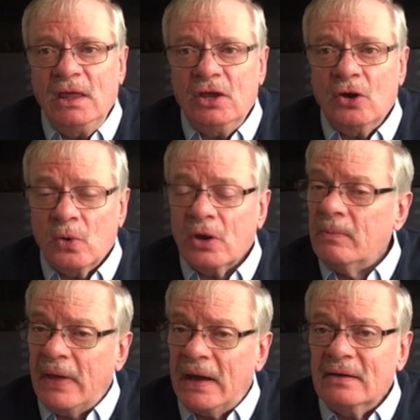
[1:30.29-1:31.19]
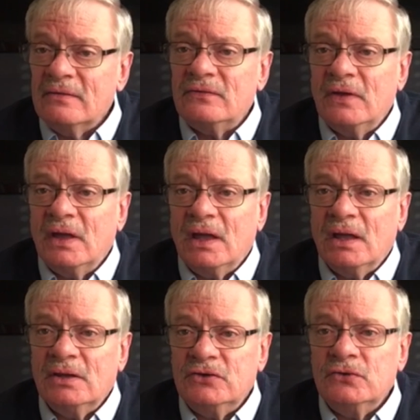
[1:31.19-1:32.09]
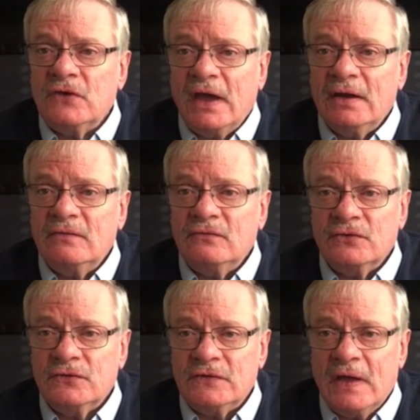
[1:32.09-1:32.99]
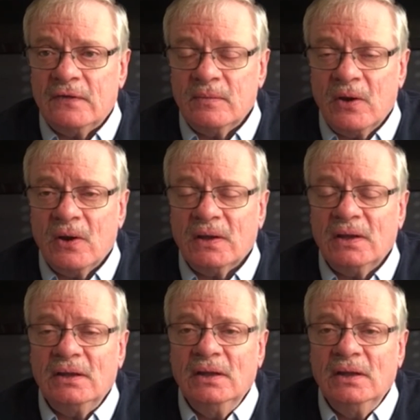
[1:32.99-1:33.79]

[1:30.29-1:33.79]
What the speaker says: You know, we're competitive to China versus South America.